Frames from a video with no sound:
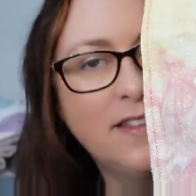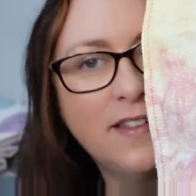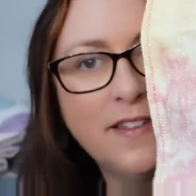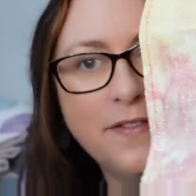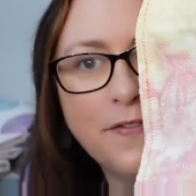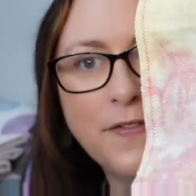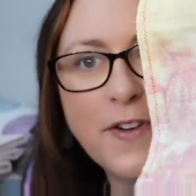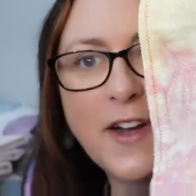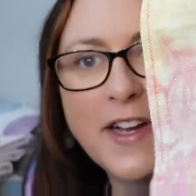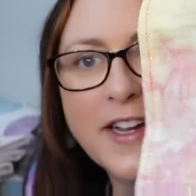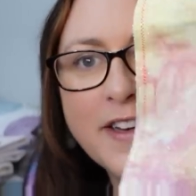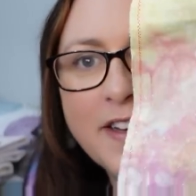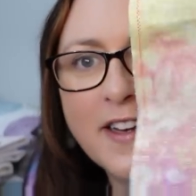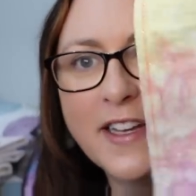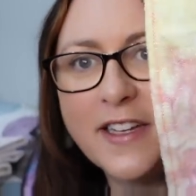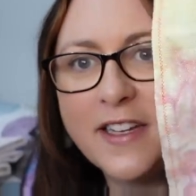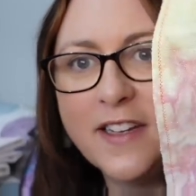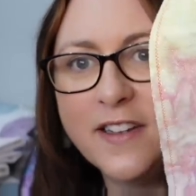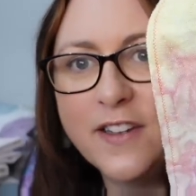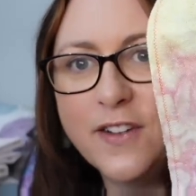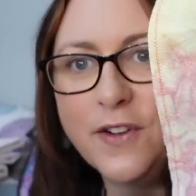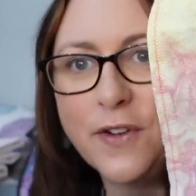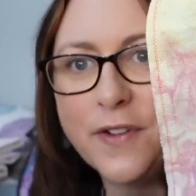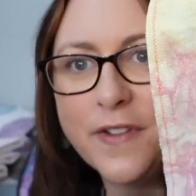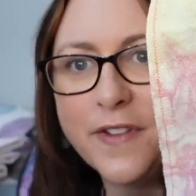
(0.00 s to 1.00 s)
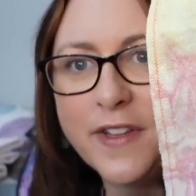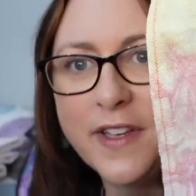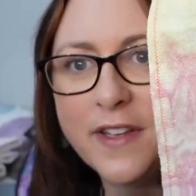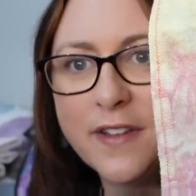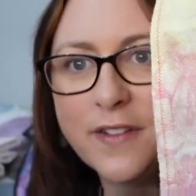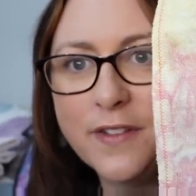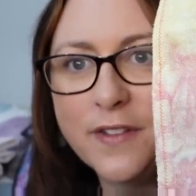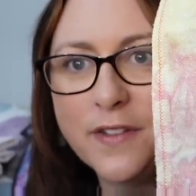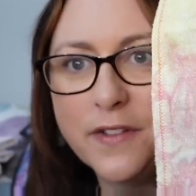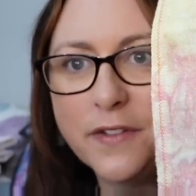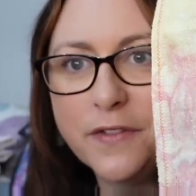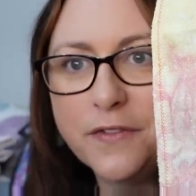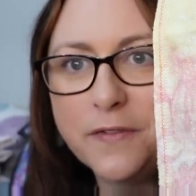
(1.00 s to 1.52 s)
find like a gothic
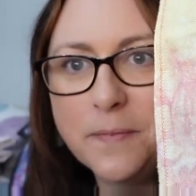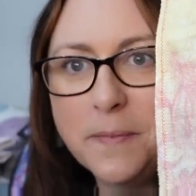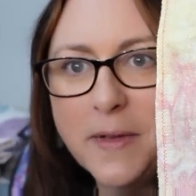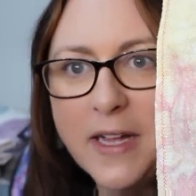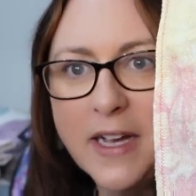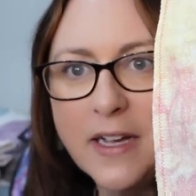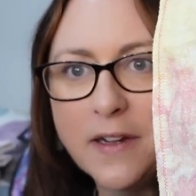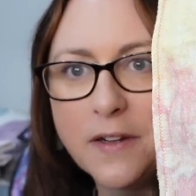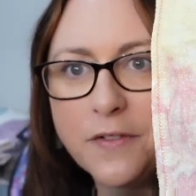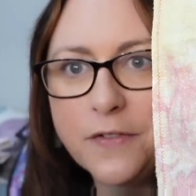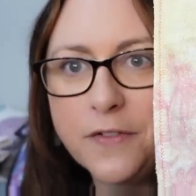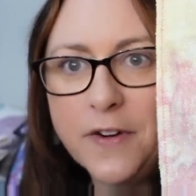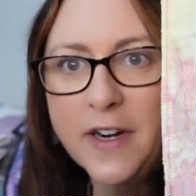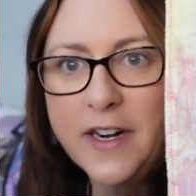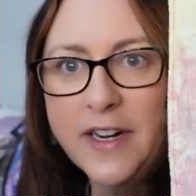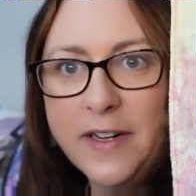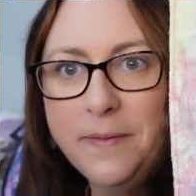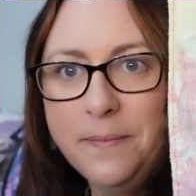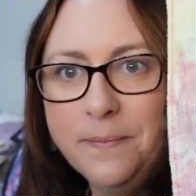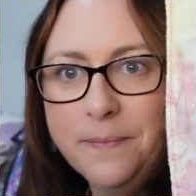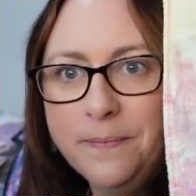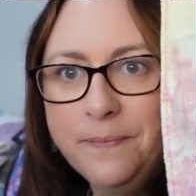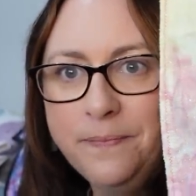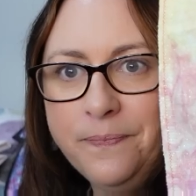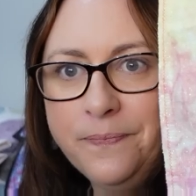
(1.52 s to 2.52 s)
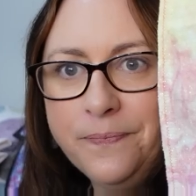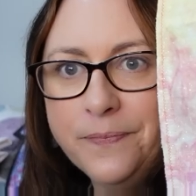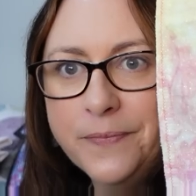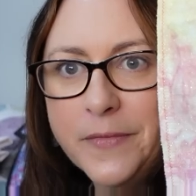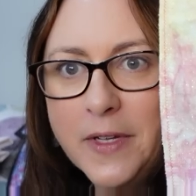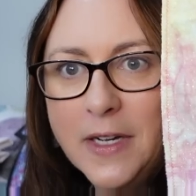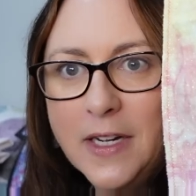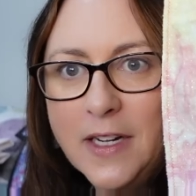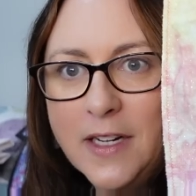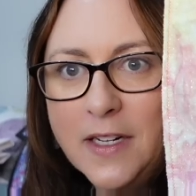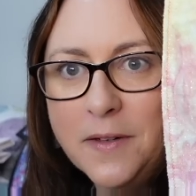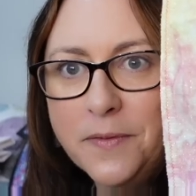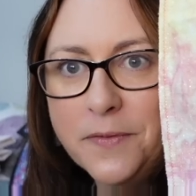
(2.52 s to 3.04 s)
sort of black frame
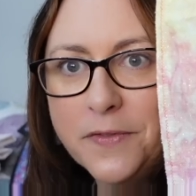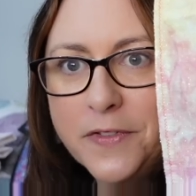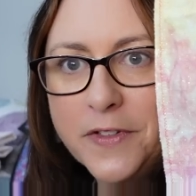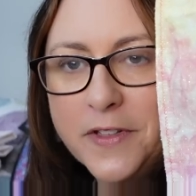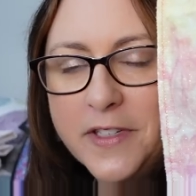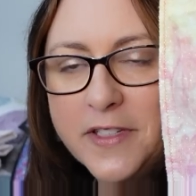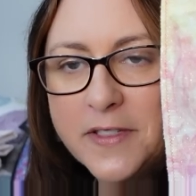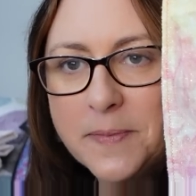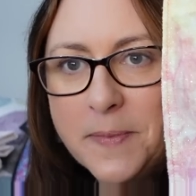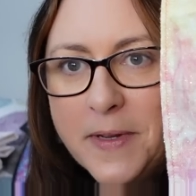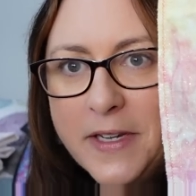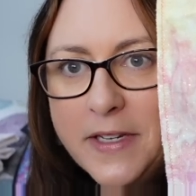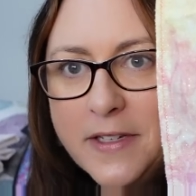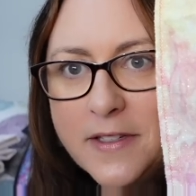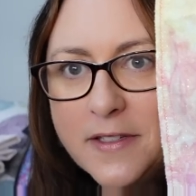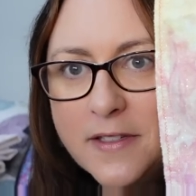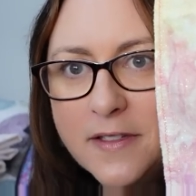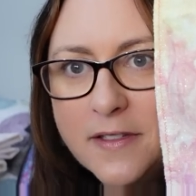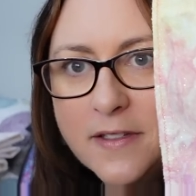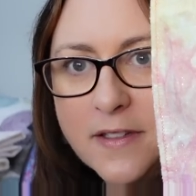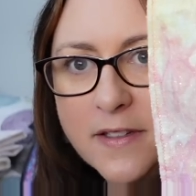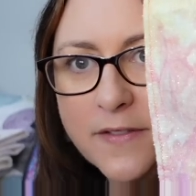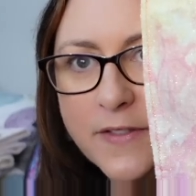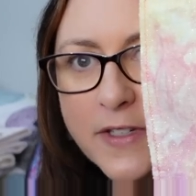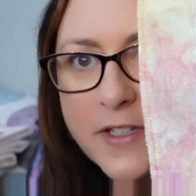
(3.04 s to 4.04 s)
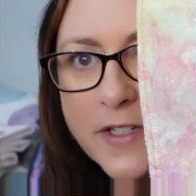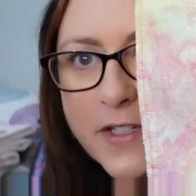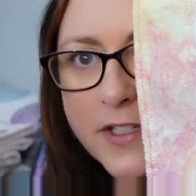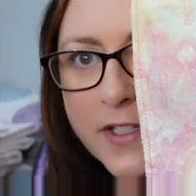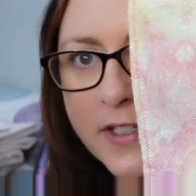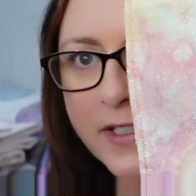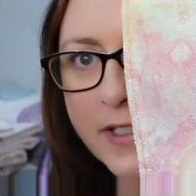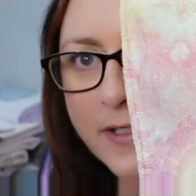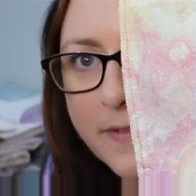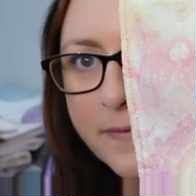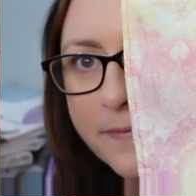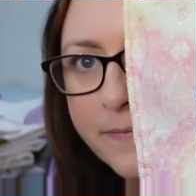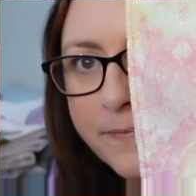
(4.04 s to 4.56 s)
for this piece
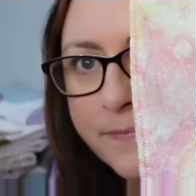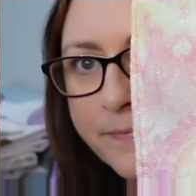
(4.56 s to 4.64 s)
eventually.